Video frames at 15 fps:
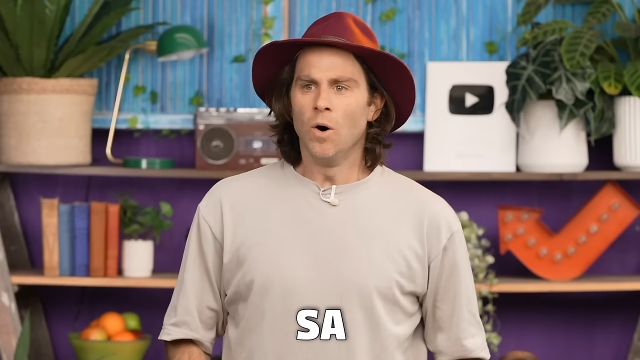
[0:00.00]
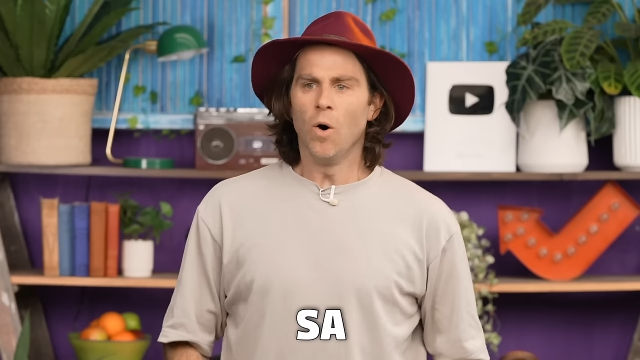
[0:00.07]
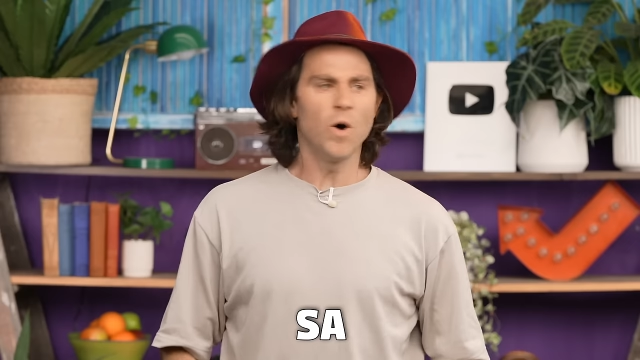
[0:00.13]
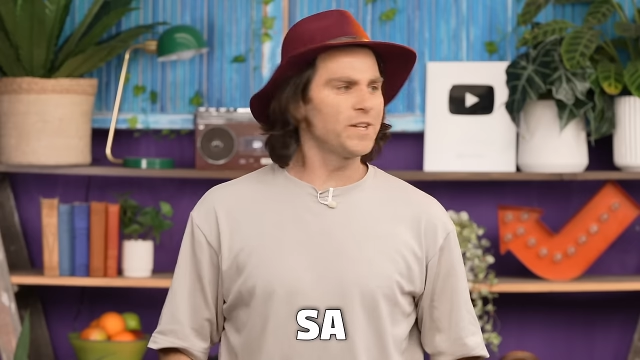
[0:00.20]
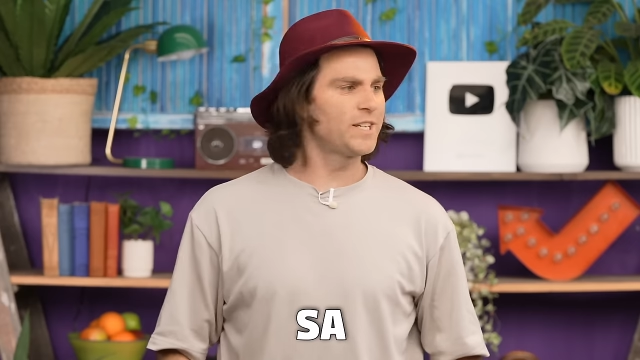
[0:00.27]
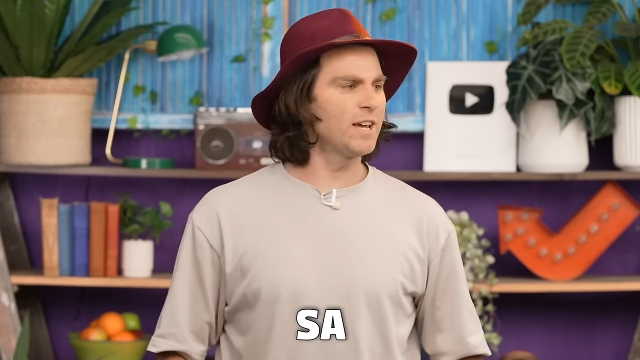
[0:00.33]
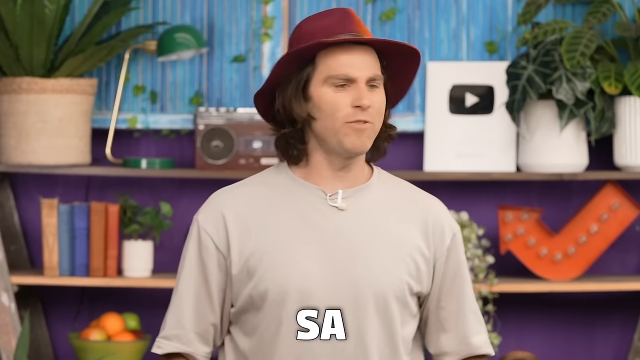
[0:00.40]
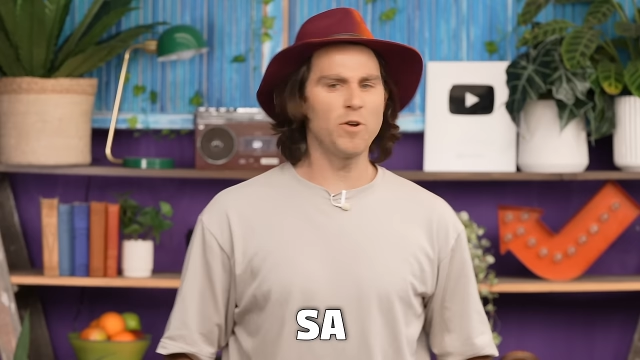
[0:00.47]
Oi,
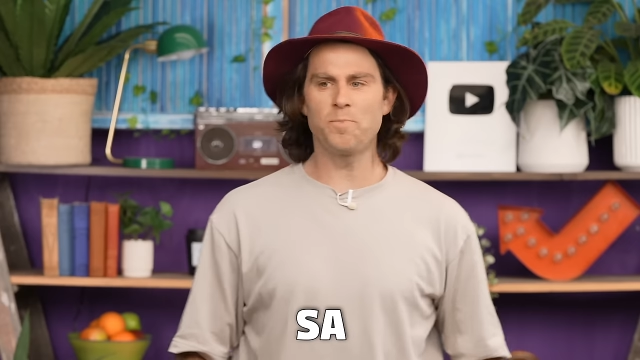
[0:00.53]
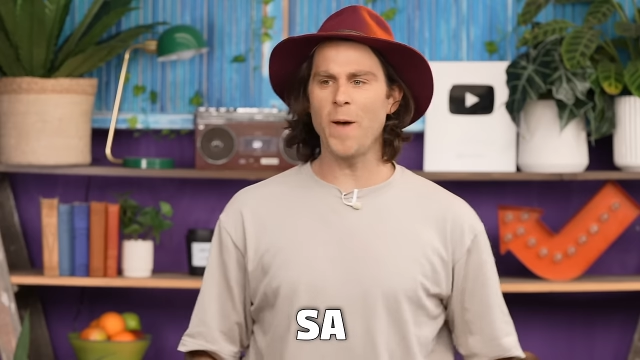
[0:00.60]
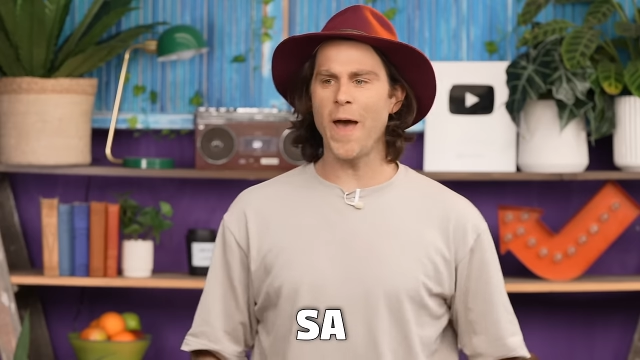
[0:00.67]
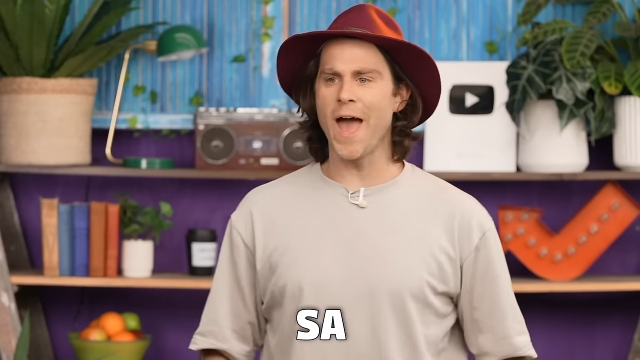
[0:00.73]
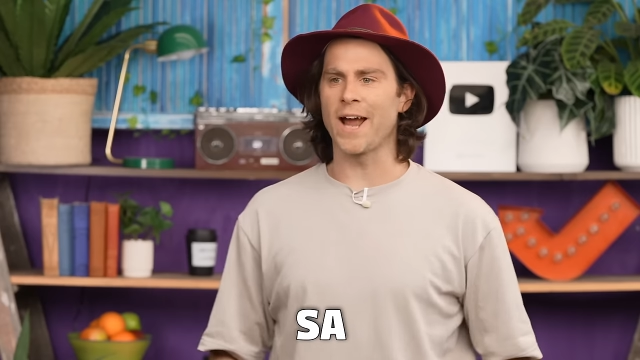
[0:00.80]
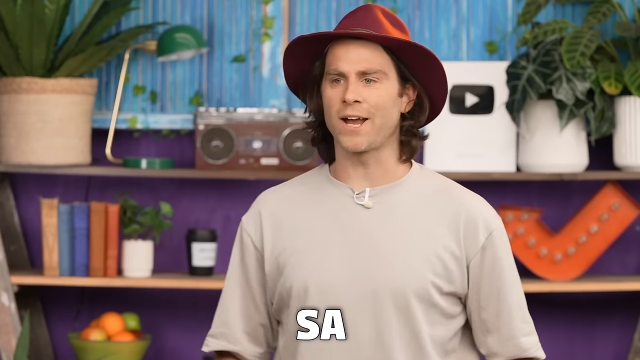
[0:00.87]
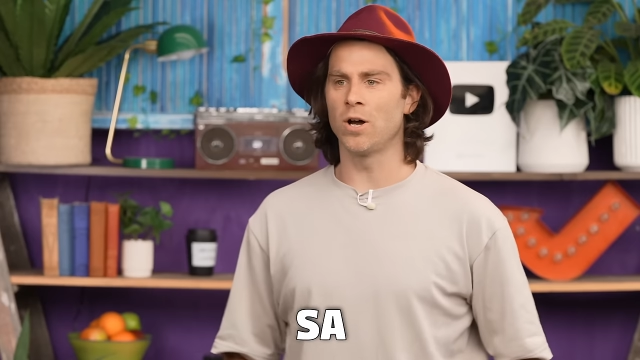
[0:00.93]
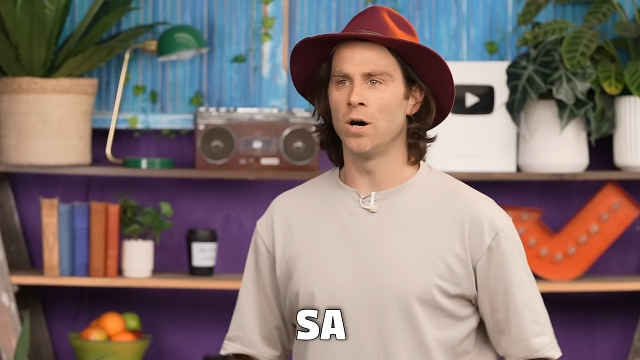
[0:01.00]
give it
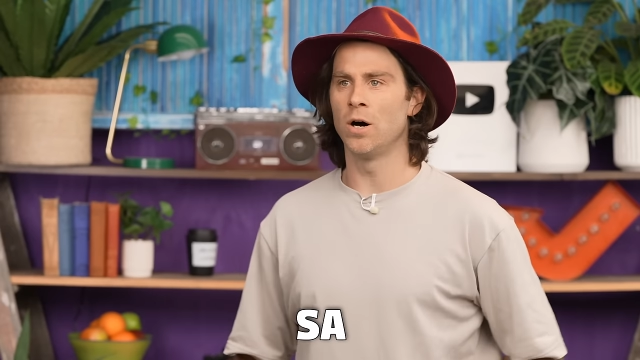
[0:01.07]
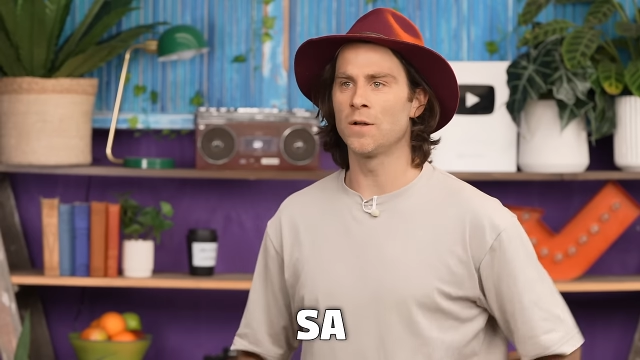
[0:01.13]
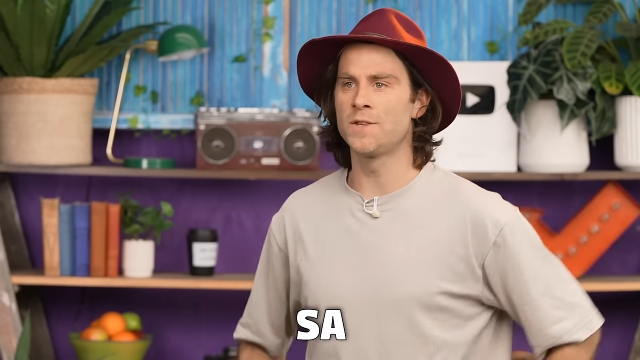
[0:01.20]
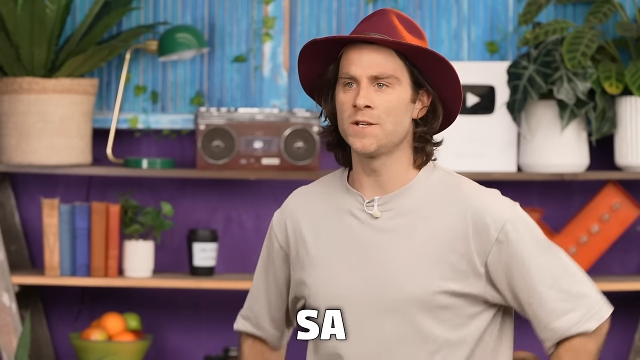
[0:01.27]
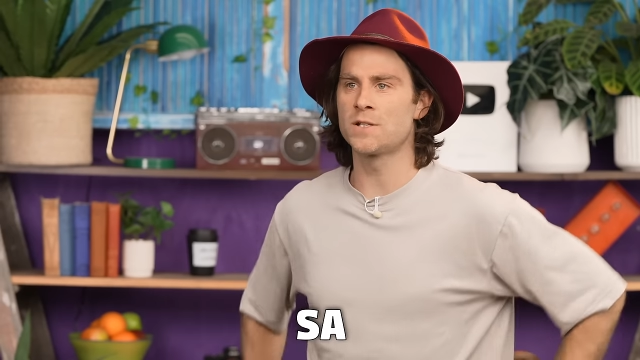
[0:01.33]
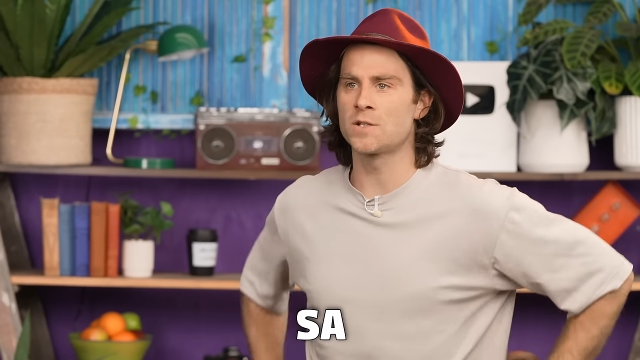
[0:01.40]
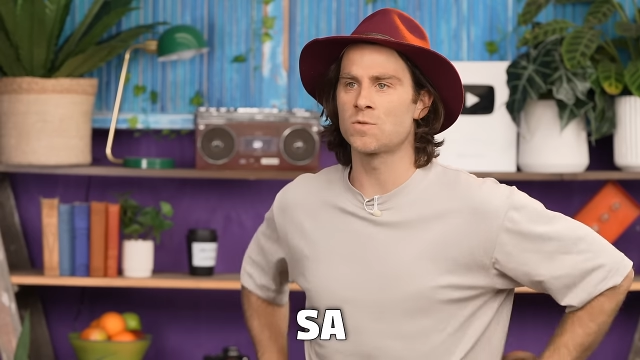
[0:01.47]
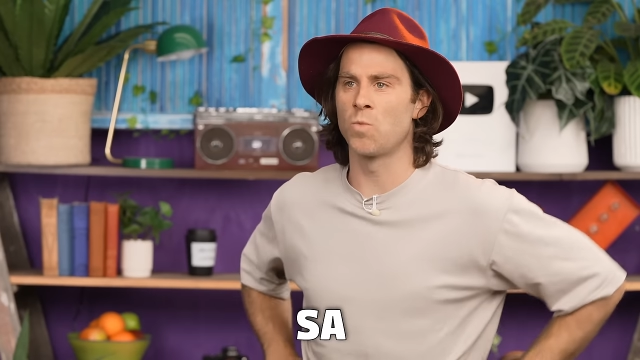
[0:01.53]
back. This is